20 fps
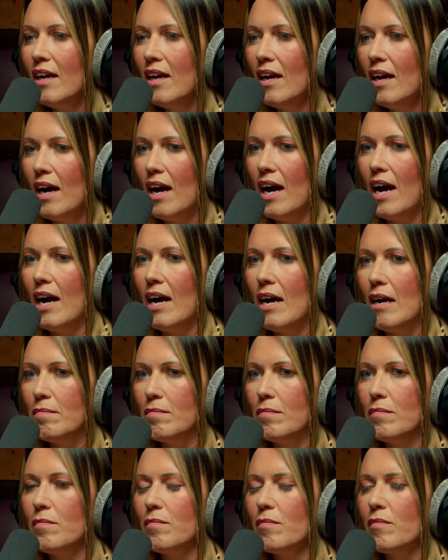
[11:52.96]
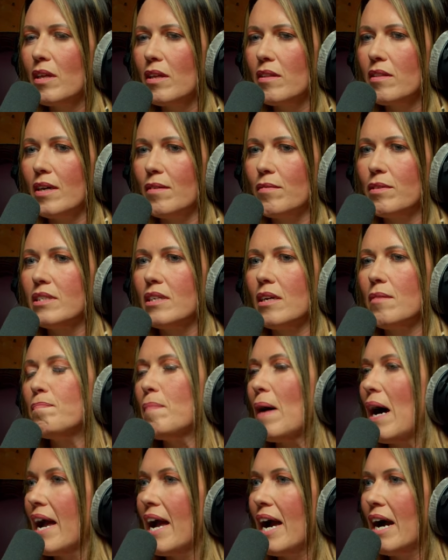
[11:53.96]
That there was a
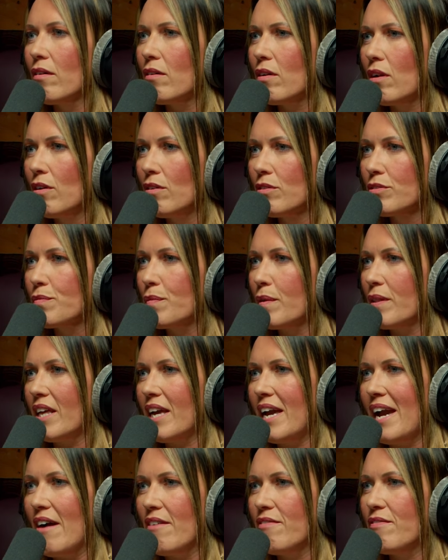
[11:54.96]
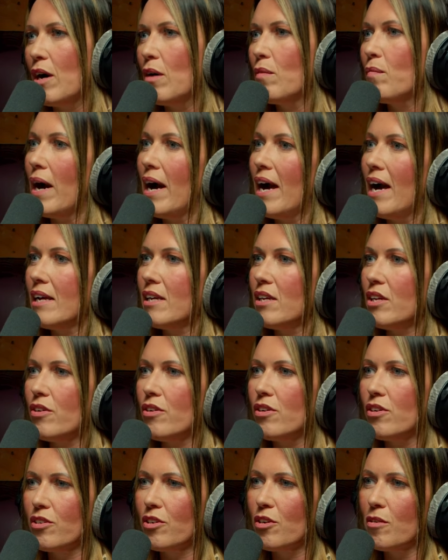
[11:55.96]
buyout clause with the EFL where you
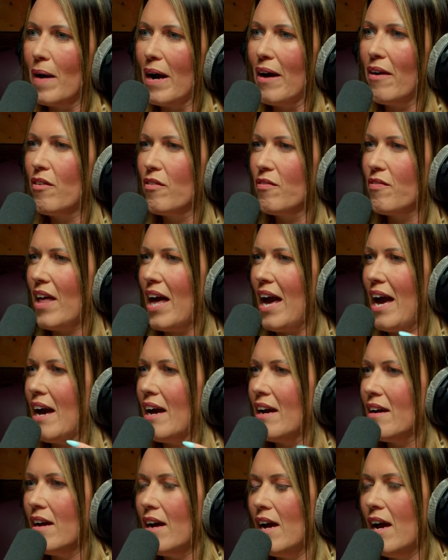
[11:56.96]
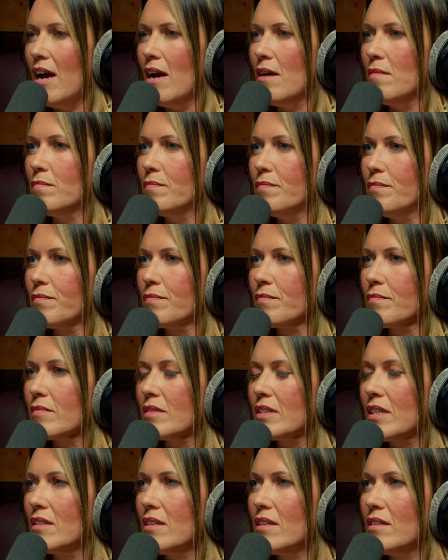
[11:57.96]
could come out of their
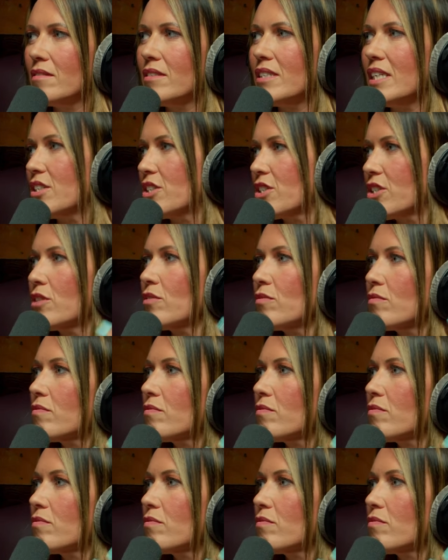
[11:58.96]
digital